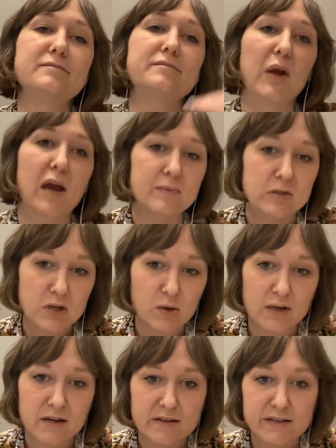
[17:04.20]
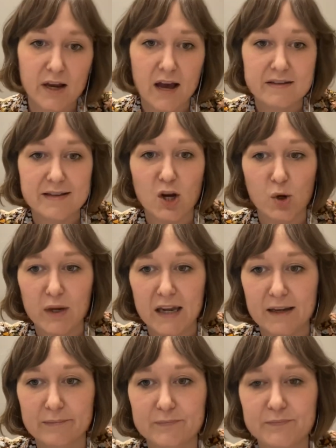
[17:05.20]
becomes known as an
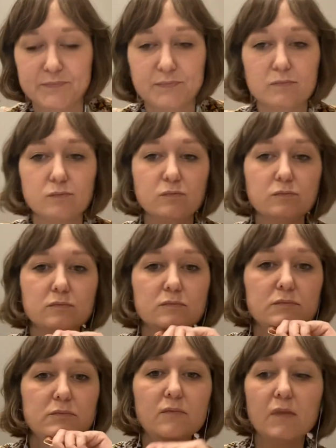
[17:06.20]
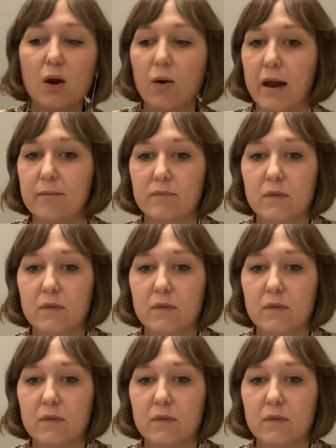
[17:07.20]
Okie. Okay.